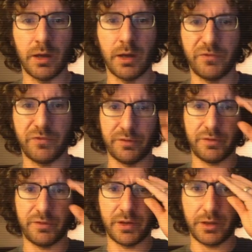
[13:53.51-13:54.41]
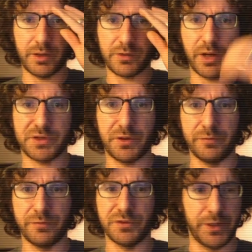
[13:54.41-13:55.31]
for across
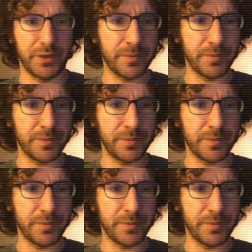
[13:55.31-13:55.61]
COVID Twitter.